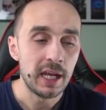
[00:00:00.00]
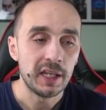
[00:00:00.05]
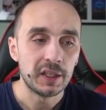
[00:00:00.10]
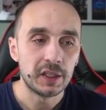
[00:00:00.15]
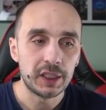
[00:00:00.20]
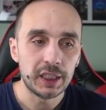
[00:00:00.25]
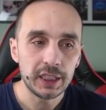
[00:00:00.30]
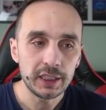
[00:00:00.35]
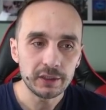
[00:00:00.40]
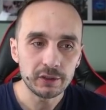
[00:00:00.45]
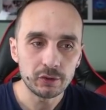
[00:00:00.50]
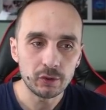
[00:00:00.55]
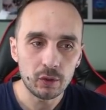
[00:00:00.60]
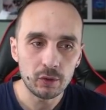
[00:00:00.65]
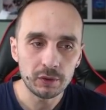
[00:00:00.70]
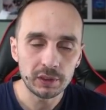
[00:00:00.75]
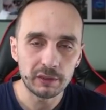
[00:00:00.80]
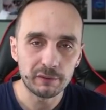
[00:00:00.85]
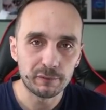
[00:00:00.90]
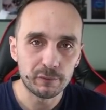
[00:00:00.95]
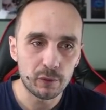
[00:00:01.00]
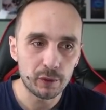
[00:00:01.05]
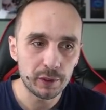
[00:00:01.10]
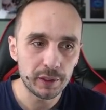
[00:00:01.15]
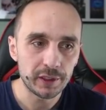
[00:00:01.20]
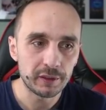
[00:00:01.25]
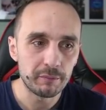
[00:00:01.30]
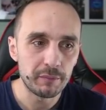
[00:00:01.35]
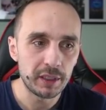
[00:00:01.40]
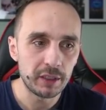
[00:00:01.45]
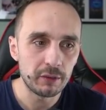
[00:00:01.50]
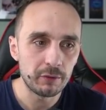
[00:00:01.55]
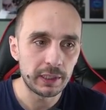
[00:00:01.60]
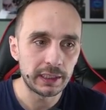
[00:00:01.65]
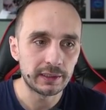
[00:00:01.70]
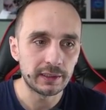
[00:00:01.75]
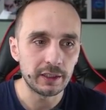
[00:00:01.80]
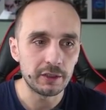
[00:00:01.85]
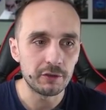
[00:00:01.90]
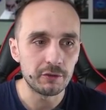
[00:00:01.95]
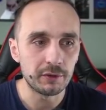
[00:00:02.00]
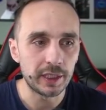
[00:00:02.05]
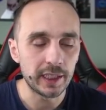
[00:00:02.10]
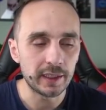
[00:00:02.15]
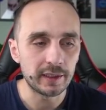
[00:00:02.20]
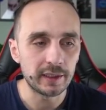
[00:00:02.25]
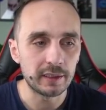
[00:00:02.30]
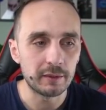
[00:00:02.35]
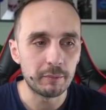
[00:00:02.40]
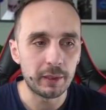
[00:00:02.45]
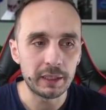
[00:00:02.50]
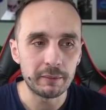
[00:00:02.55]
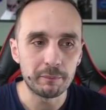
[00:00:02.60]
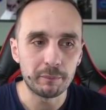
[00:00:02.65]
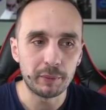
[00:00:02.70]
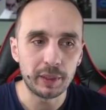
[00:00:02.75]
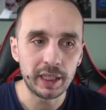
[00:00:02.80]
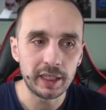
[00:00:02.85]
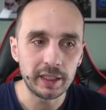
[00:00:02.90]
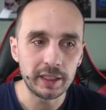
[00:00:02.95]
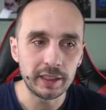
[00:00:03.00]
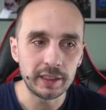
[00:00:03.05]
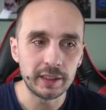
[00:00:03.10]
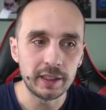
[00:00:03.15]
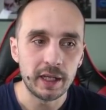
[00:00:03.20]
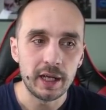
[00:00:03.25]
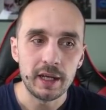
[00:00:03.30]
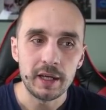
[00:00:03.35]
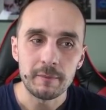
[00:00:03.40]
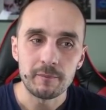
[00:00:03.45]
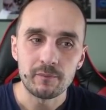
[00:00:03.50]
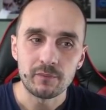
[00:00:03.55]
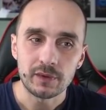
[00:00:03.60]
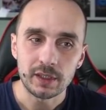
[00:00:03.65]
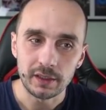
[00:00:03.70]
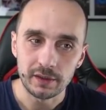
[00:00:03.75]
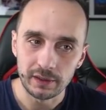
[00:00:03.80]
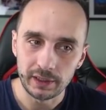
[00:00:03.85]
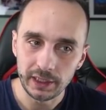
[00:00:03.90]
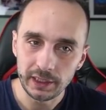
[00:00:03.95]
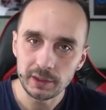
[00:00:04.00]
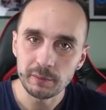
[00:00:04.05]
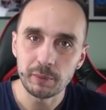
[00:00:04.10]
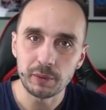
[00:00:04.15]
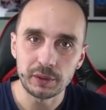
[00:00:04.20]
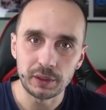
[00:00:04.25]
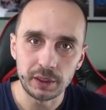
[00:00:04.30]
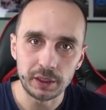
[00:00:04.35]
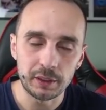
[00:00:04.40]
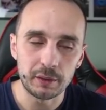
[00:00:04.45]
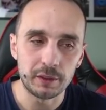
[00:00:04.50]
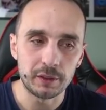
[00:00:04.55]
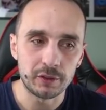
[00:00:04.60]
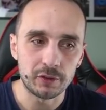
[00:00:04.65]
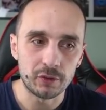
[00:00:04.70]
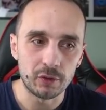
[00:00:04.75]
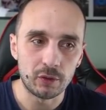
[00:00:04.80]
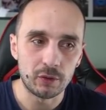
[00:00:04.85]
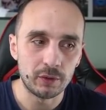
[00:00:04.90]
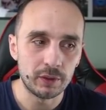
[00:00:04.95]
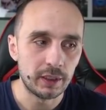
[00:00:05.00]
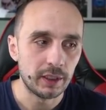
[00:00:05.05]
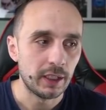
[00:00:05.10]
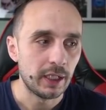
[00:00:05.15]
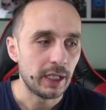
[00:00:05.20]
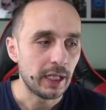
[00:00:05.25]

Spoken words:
This song, the Forest Minuet, you get it by playing this particular song